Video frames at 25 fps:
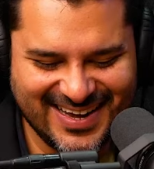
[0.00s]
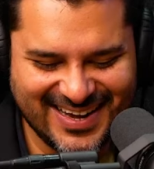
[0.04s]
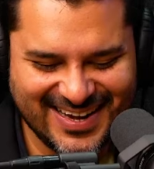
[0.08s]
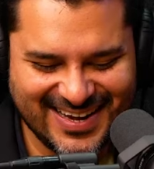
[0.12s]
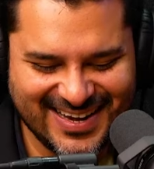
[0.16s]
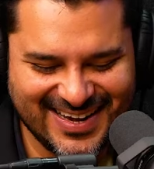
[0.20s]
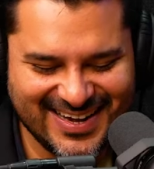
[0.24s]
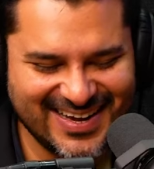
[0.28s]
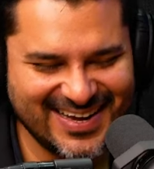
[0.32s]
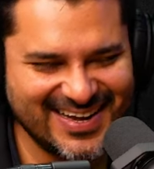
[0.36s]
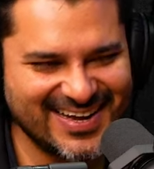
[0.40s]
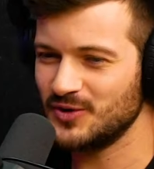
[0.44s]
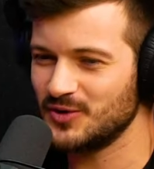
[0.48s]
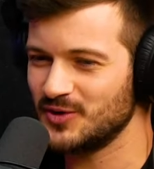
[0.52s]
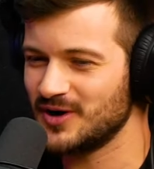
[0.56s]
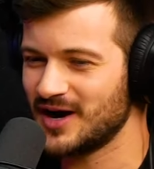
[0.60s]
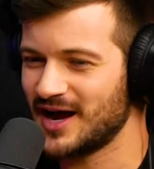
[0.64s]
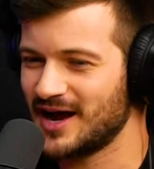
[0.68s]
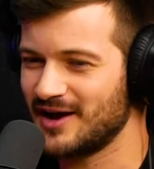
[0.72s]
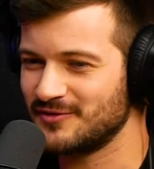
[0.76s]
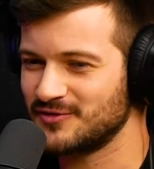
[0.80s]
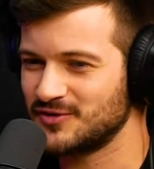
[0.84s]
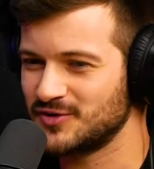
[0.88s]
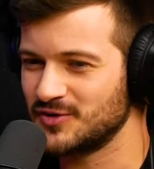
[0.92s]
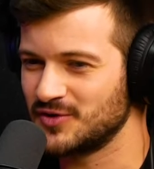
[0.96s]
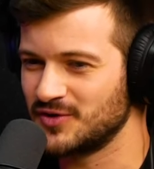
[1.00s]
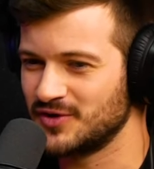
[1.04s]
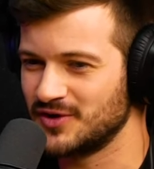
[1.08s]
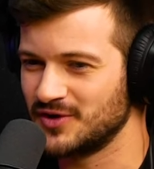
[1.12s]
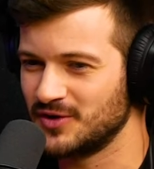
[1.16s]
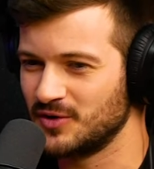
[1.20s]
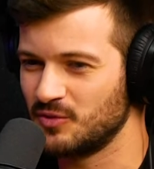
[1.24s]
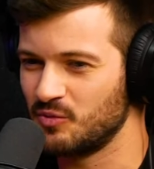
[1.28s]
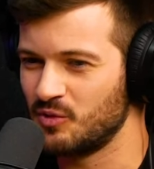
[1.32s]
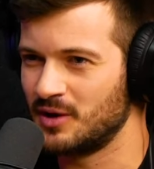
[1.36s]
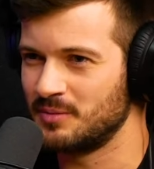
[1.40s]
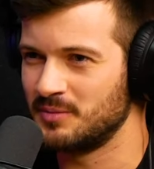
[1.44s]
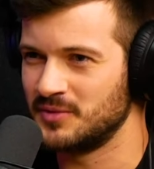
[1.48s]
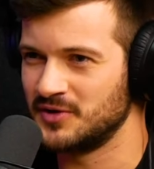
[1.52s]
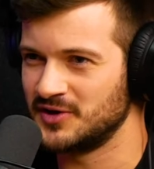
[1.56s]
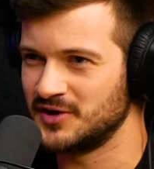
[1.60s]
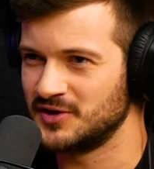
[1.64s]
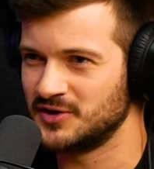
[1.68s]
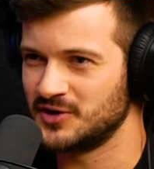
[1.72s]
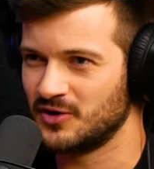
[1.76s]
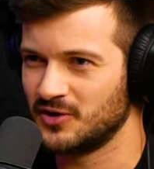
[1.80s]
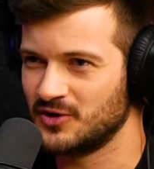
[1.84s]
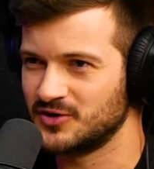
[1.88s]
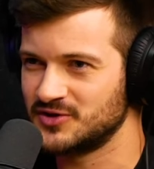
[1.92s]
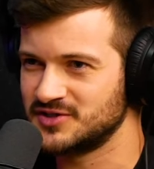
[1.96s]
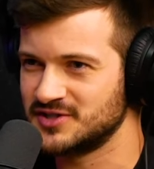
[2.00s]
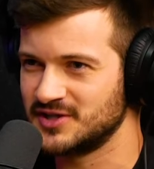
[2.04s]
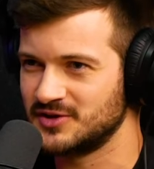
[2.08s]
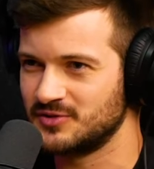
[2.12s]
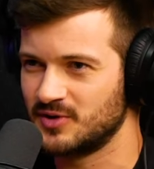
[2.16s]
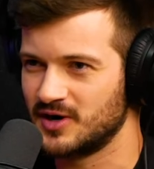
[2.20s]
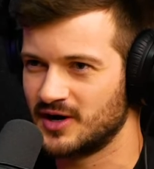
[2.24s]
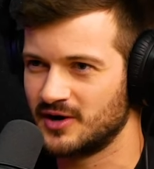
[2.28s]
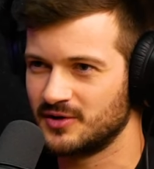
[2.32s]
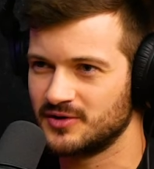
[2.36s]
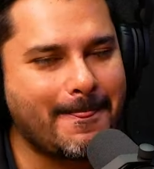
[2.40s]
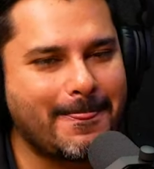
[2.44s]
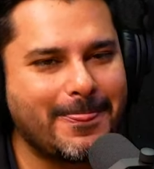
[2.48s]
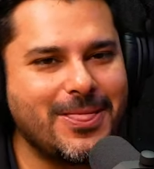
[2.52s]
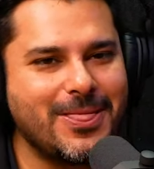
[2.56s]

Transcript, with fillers: before or after the $1 million seed round?